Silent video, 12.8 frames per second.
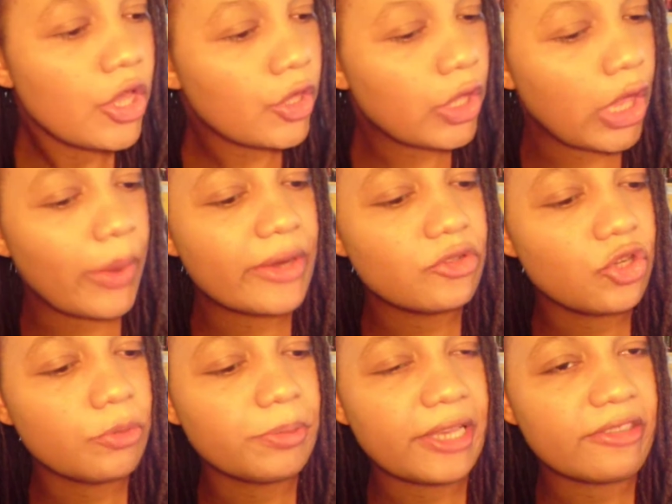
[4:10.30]
going to a
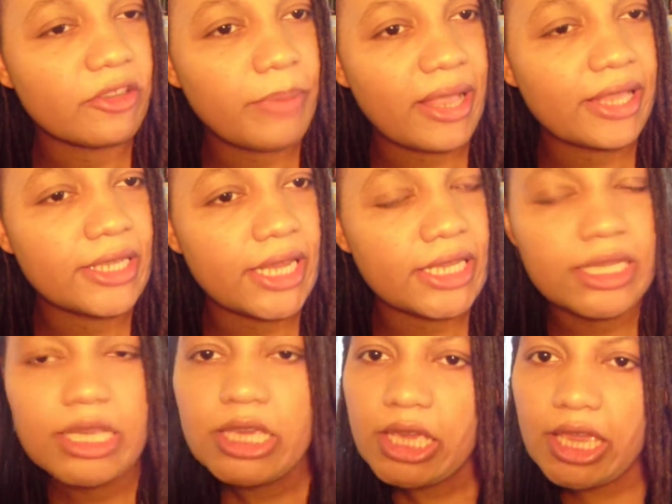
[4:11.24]
place of Peladon,
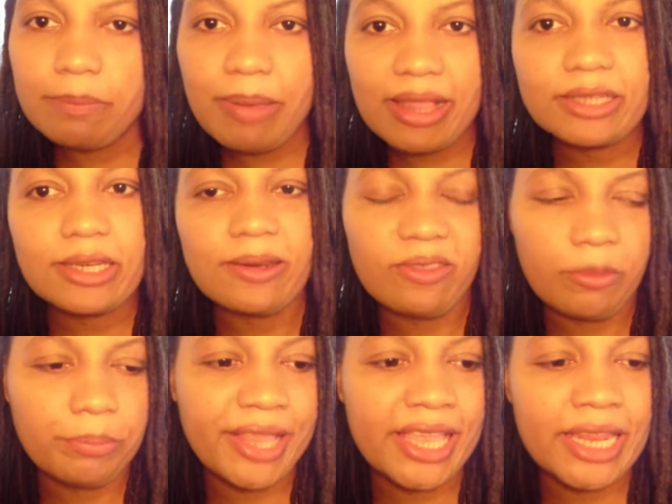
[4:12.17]
and Peladon is a
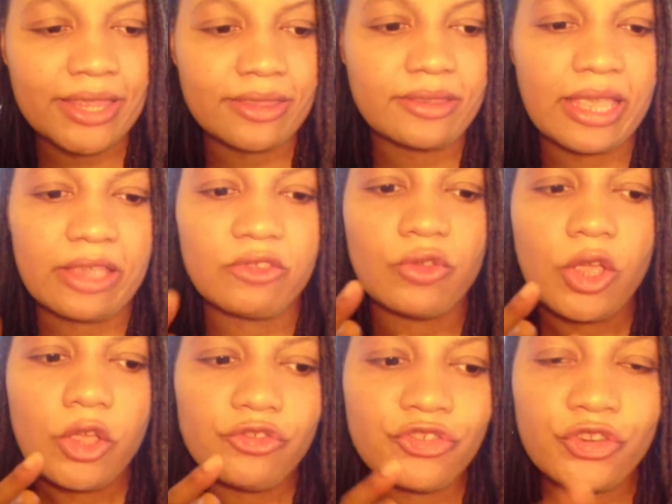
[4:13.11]
planet that is
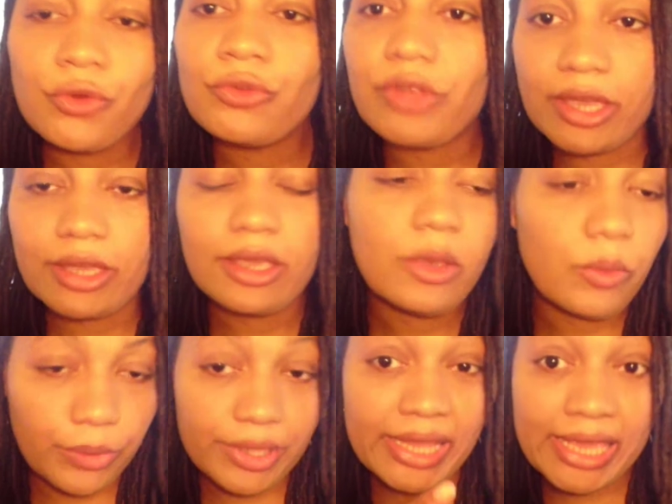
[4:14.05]
choosing,
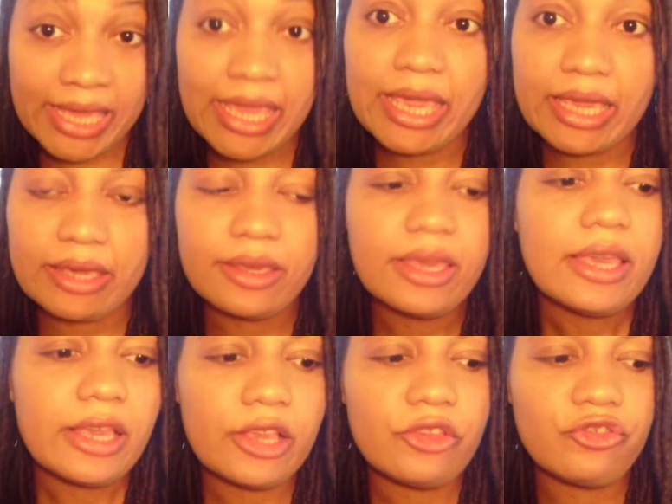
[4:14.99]
where the king
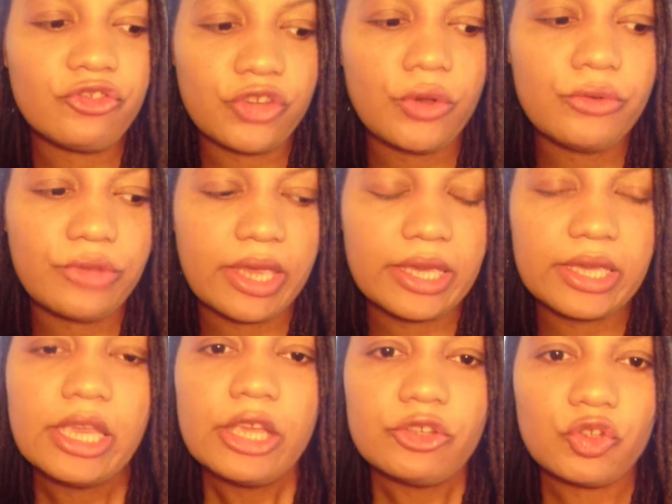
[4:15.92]
is choosing
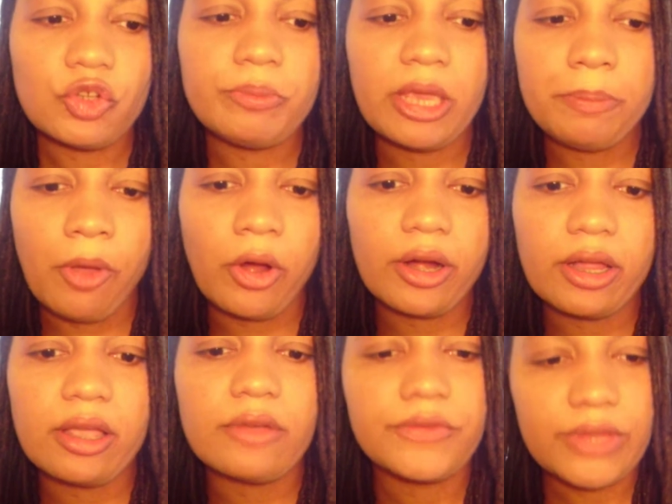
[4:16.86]
to be a part
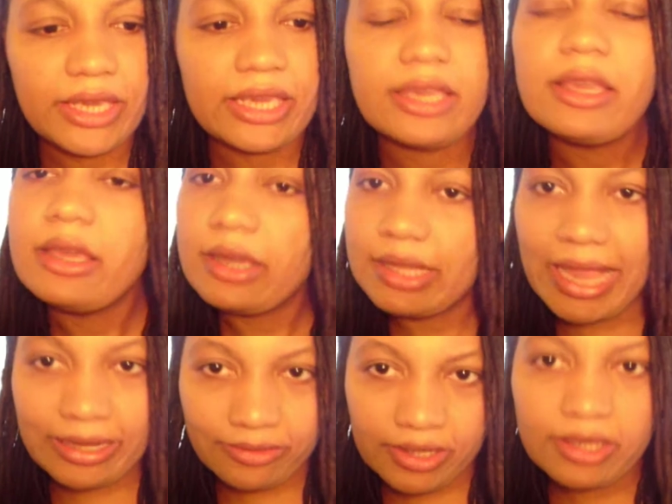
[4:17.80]
of the
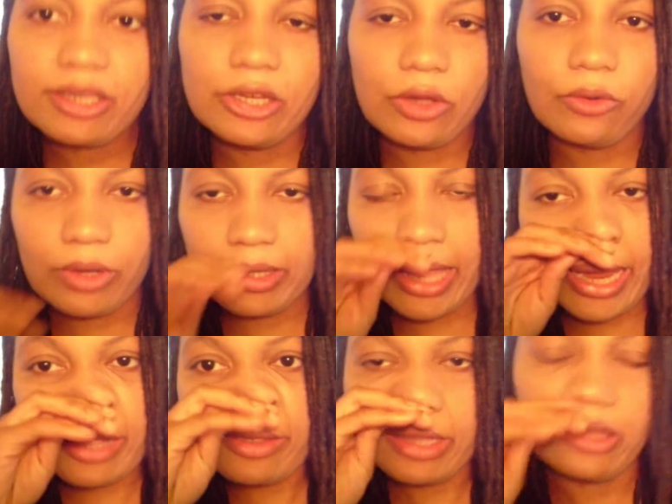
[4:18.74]
Galactic, you know,
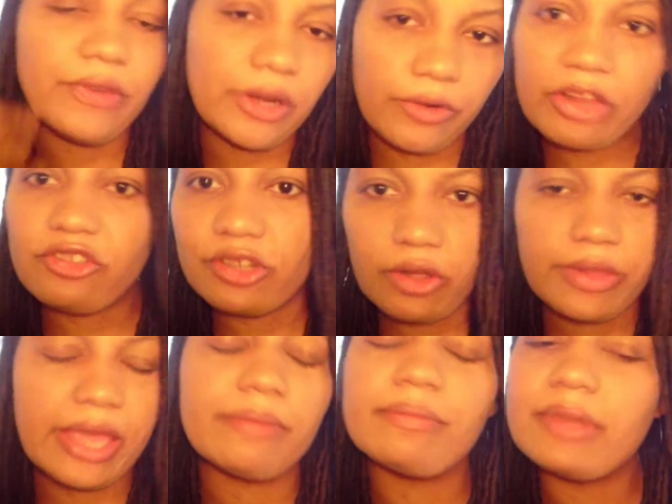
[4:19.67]
Alliance and the Federation, all
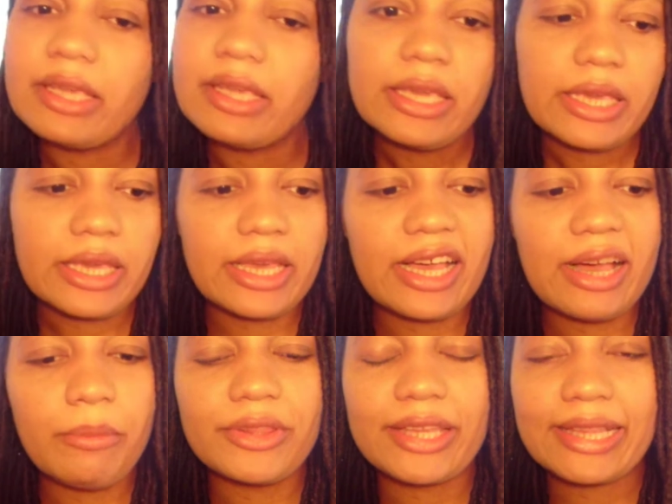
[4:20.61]
that.
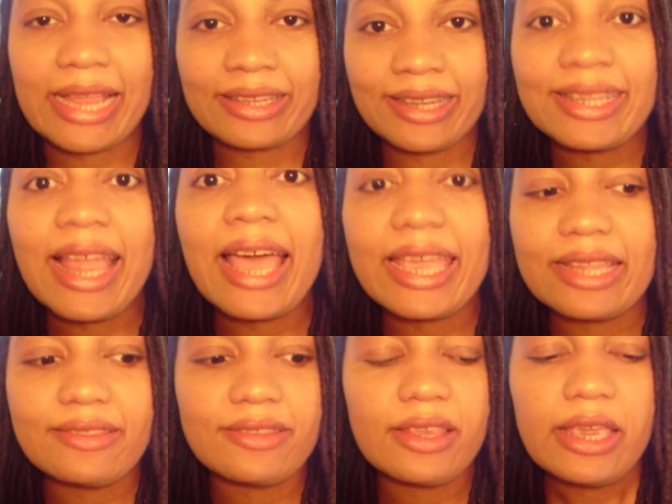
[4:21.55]
Um, with the Galactic
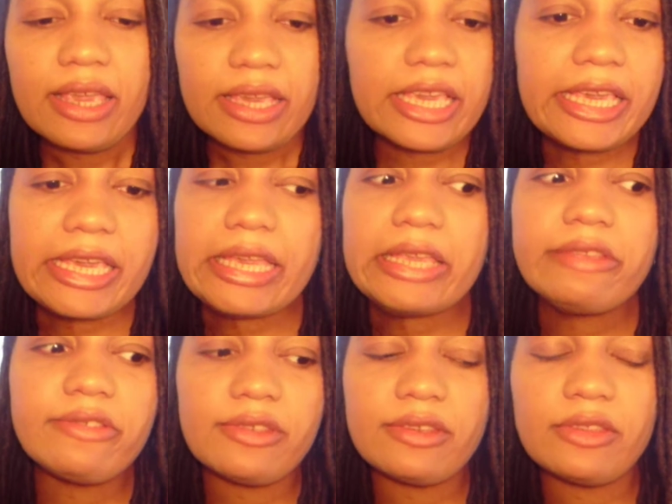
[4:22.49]
Alliance, he is,
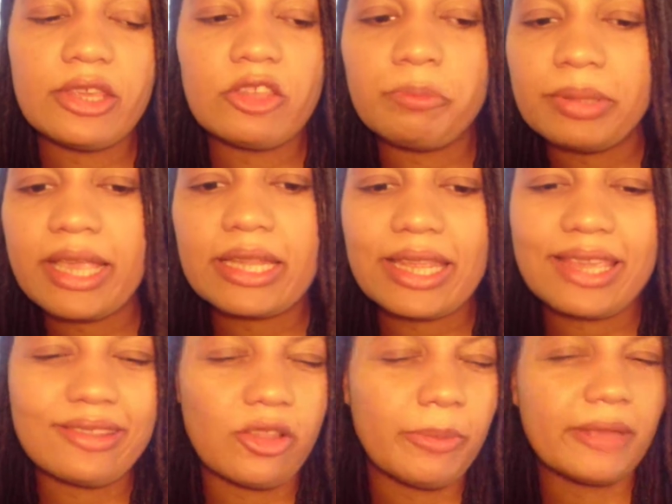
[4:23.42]
his planet is a
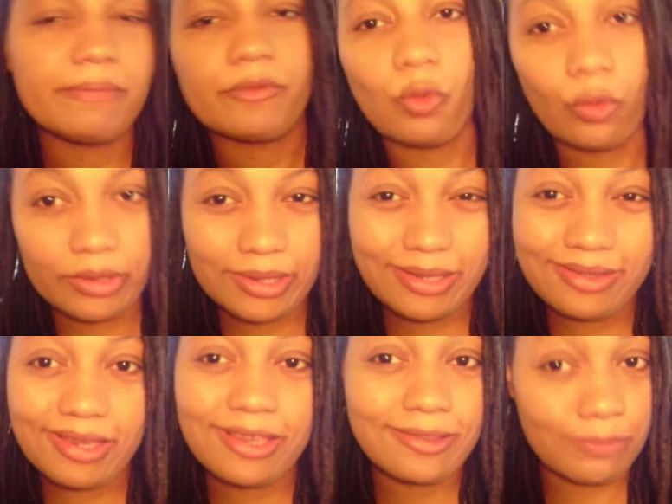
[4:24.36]
little bit, or at least
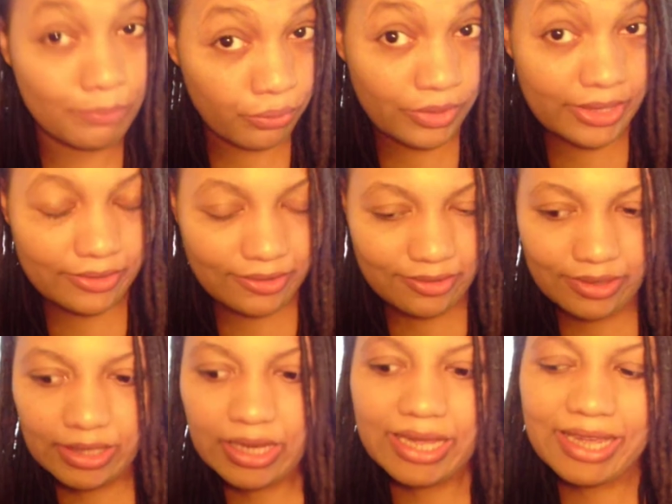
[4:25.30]
his priest,
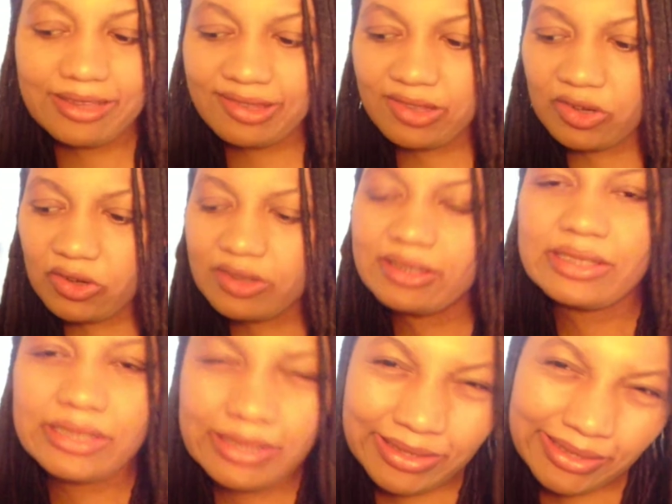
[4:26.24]
is a little
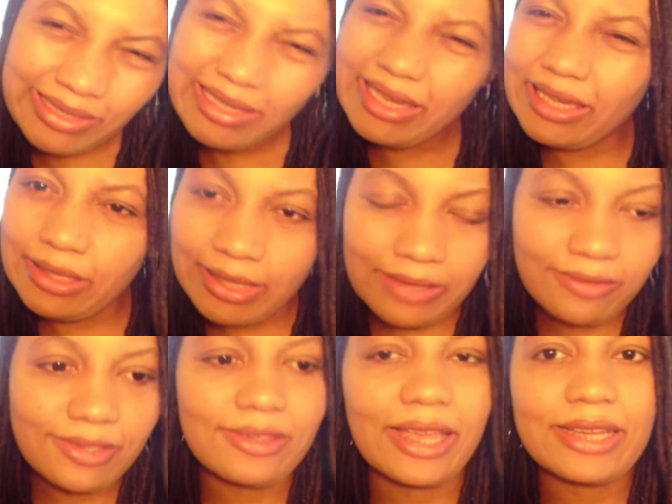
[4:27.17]
uh, against
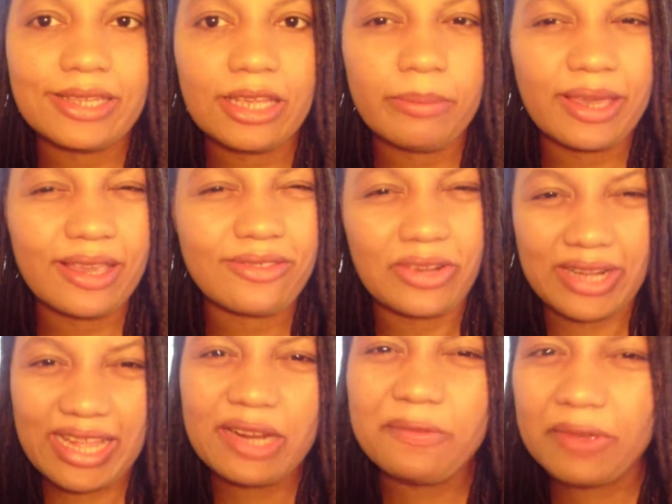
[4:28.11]
this idea because they're
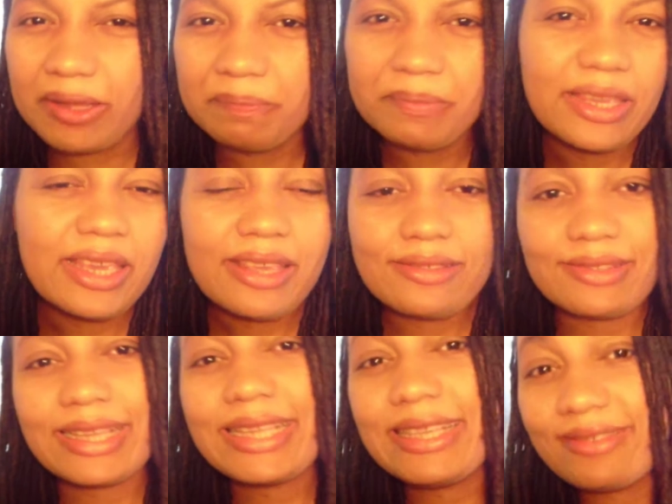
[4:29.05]
kind of a
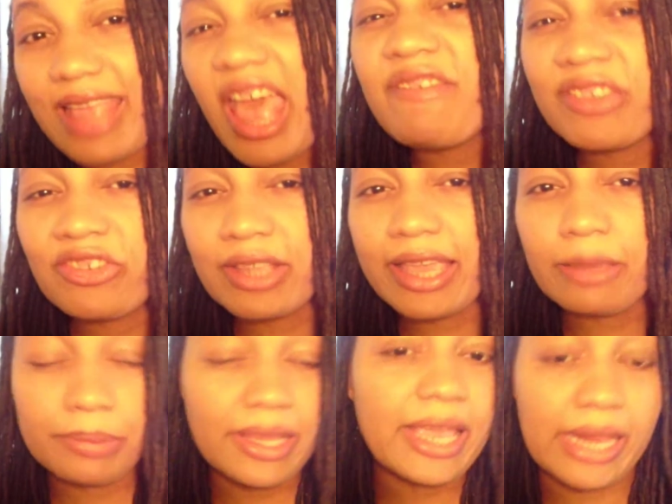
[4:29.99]
slightly savage-like
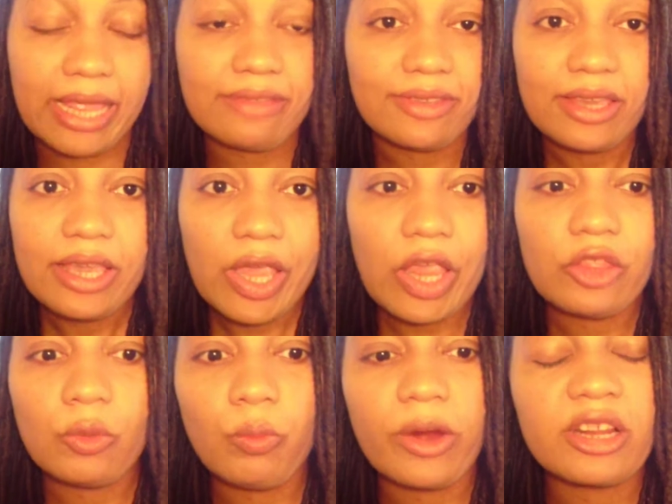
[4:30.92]
planet, and they're
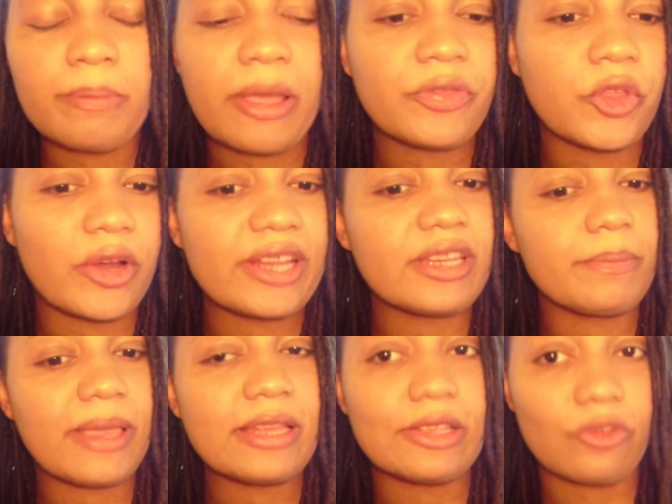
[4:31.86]
worried about their
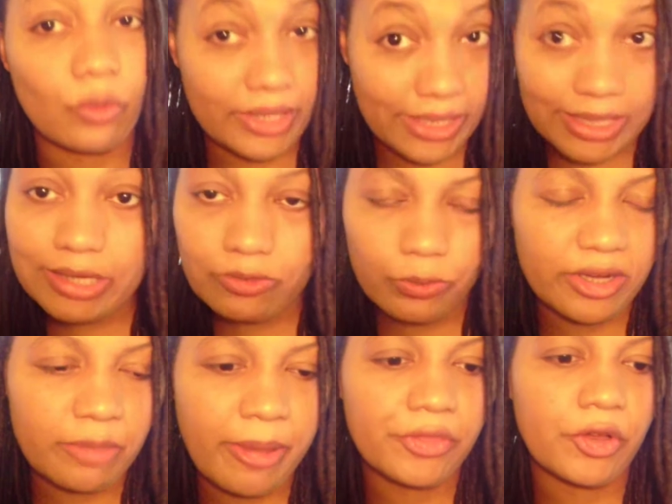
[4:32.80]
independence, or he's worried
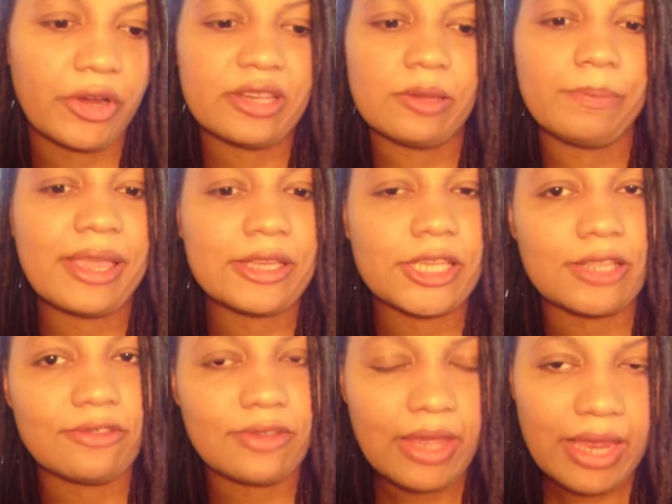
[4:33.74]
about their
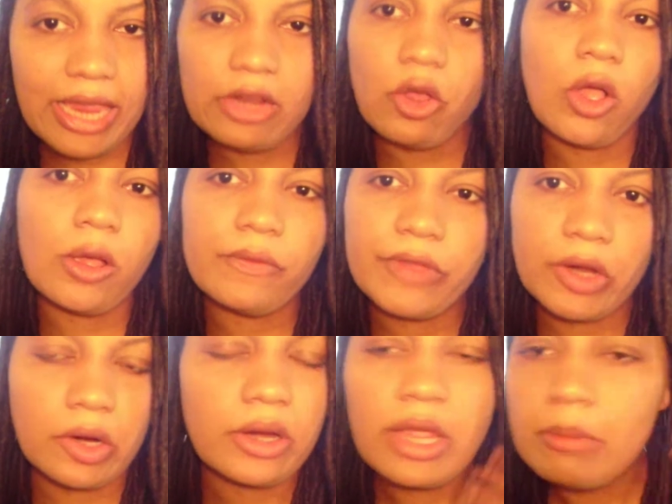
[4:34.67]
independence, and all of
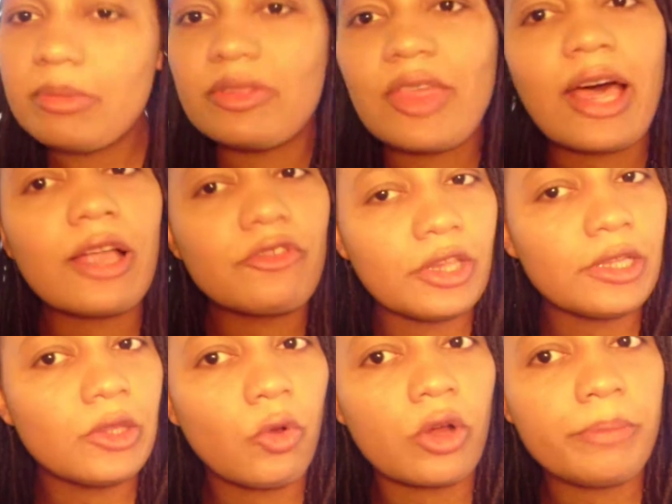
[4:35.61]
their mythology and
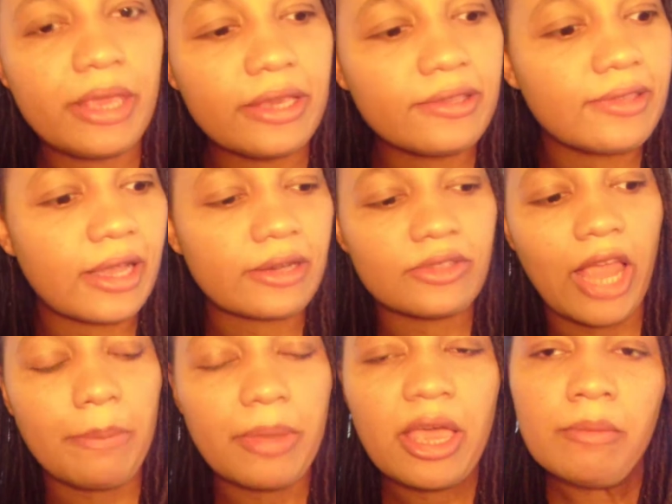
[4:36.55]
lore being sucked
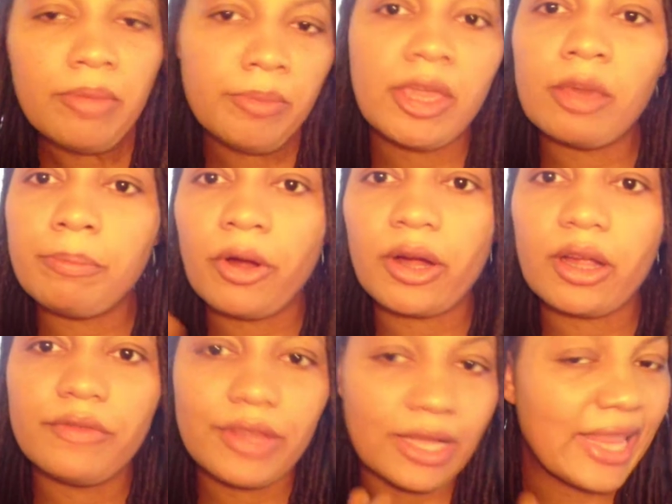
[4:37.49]
up by being a part
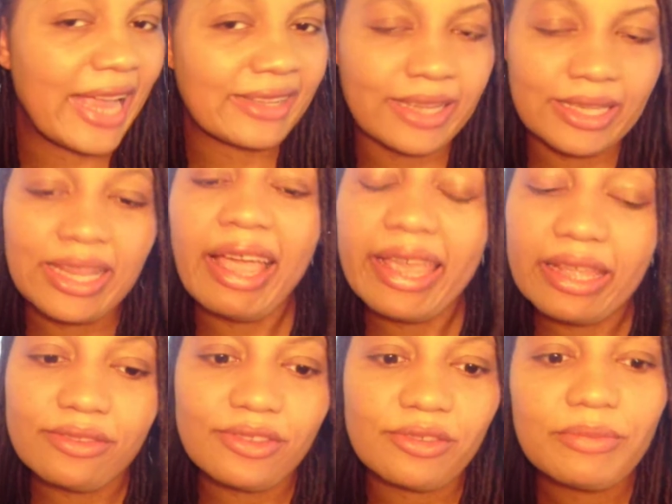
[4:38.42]
of the Galactic
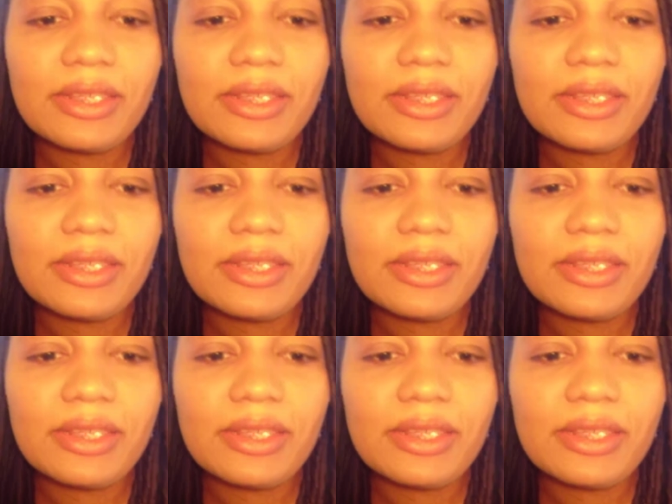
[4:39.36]
Alliance.